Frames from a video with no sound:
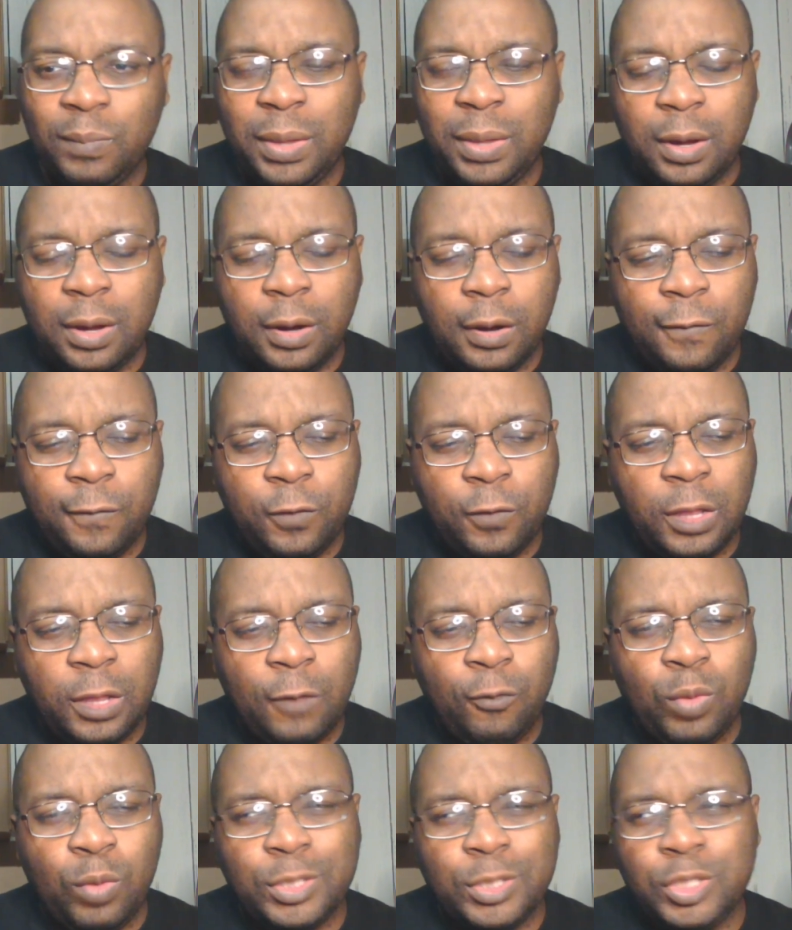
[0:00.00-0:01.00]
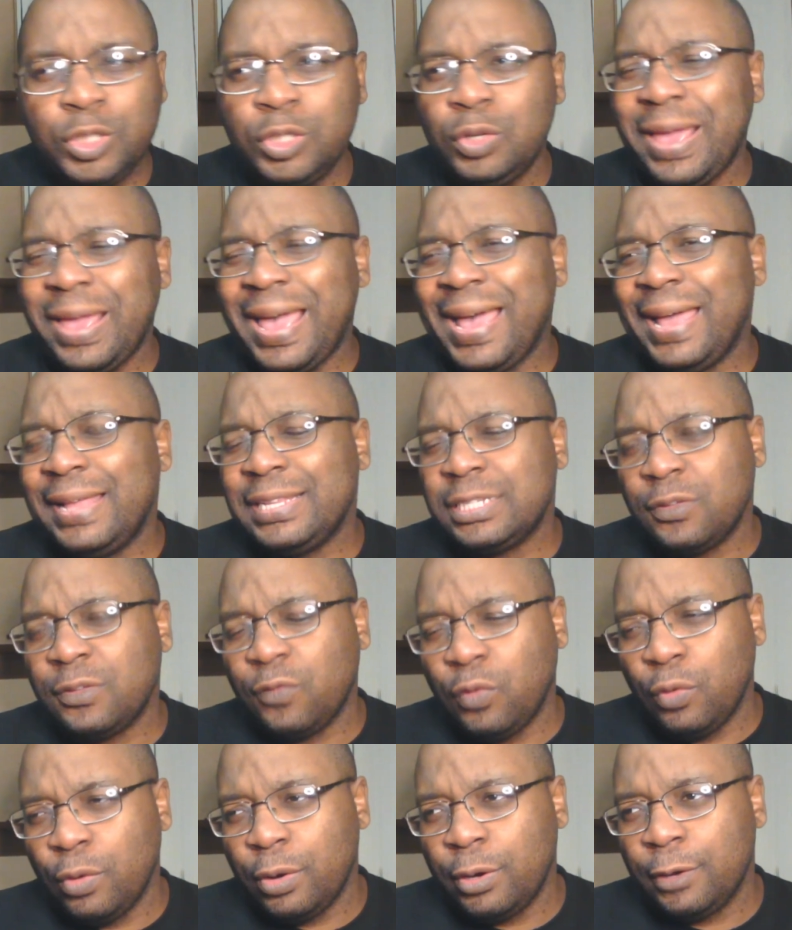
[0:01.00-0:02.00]
careful of what you ask
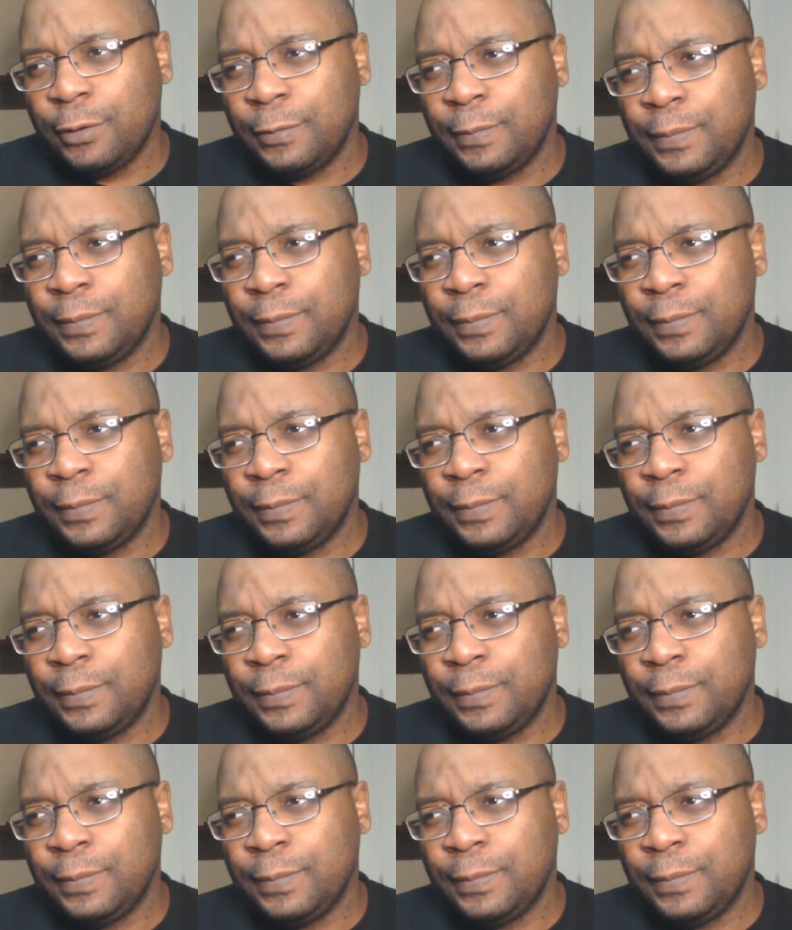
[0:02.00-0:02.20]
for.